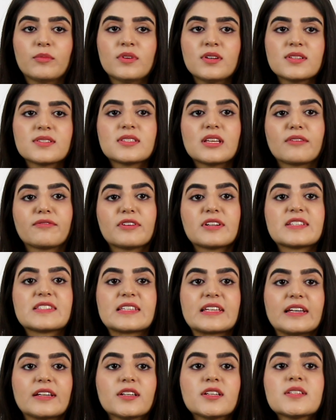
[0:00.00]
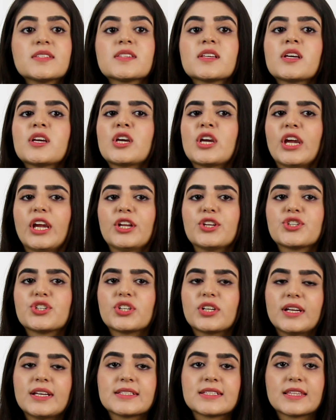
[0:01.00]
suffered serious
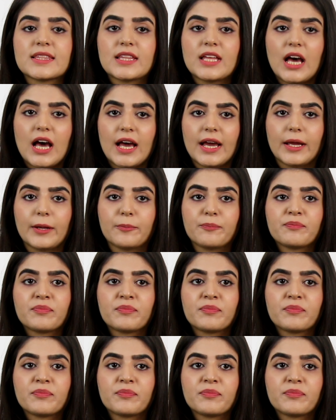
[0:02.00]
injuries in the eye.